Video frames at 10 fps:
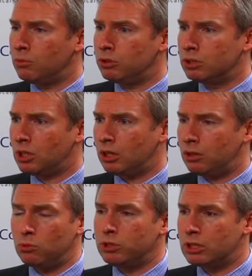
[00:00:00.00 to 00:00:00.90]
I would
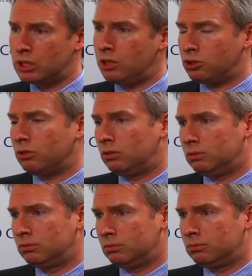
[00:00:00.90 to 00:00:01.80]
say it was essential.
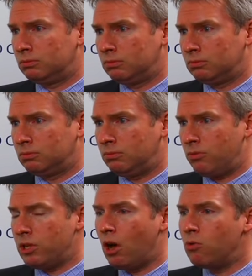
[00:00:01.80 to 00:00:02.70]

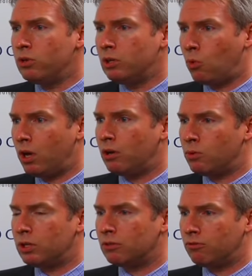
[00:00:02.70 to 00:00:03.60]
The only way
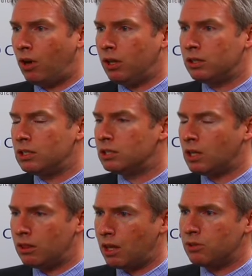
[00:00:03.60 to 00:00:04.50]
we can find these
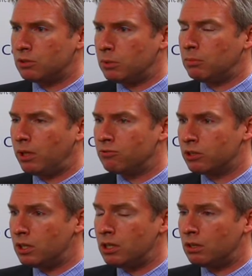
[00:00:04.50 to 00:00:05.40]
10,000 people
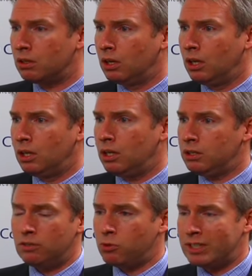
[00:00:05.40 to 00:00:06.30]
every year
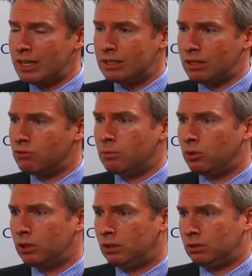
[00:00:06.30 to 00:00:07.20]
is if we test
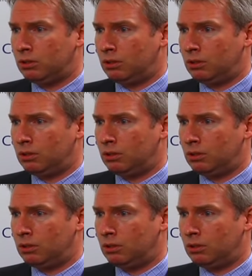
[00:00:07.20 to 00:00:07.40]
everybody.